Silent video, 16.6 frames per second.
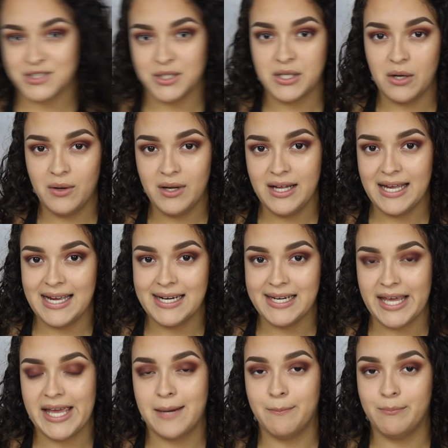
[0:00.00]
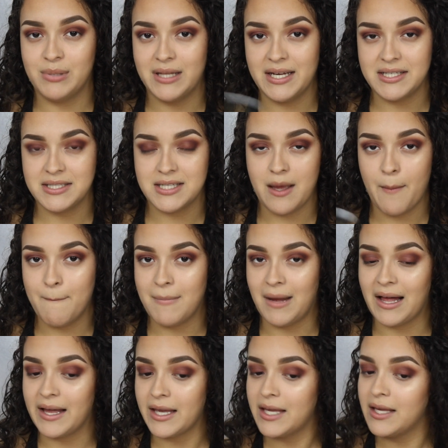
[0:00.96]
To go ahead and blend
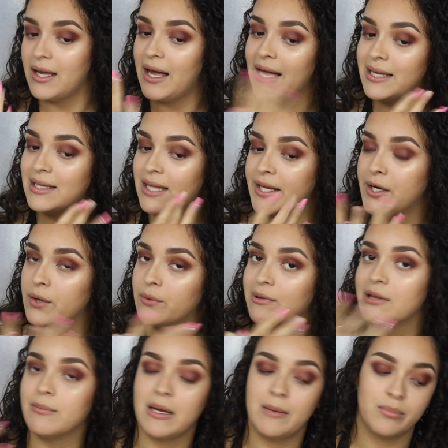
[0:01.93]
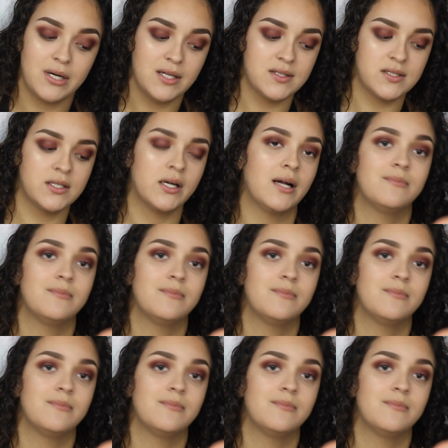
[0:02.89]
my highlighter with my bronzer,